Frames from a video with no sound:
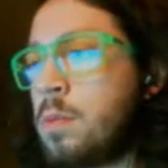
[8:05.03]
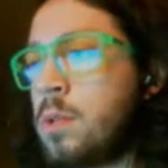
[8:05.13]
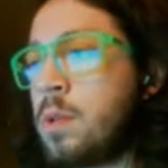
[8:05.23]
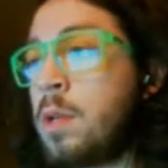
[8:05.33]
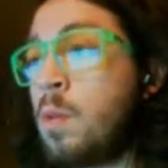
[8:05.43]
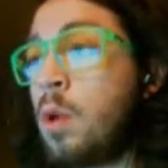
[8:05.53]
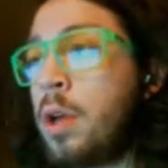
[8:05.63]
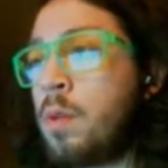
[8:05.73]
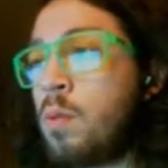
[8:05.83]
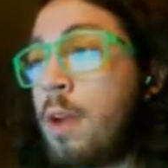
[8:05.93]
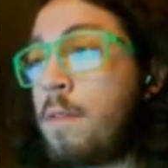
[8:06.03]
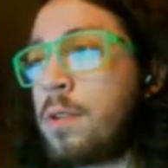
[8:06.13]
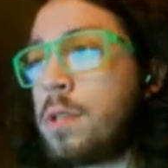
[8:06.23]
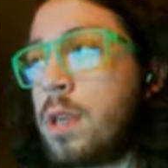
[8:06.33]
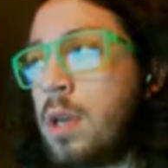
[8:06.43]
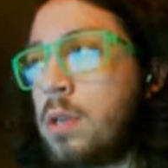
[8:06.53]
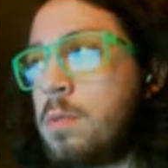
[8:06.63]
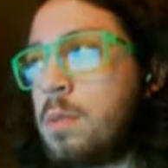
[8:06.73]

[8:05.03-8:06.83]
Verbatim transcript: there's only one reference edge,